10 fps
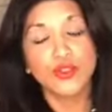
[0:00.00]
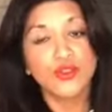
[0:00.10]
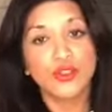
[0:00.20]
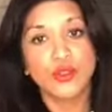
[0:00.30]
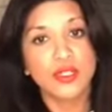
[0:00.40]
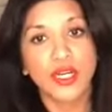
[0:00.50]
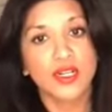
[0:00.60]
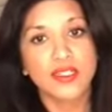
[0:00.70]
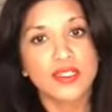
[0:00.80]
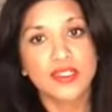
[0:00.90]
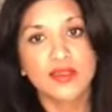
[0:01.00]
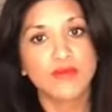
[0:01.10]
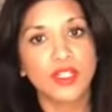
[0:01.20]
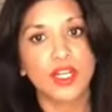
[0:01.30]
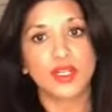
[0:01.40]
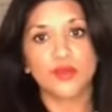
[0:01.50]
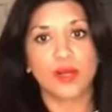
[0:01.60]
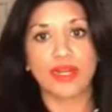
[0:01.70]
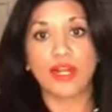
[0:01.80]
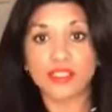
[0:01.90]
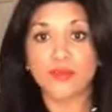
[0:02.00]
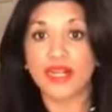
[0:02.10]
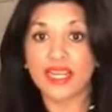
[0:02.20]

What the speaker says: shortcuts, you know. I mean, ultimately,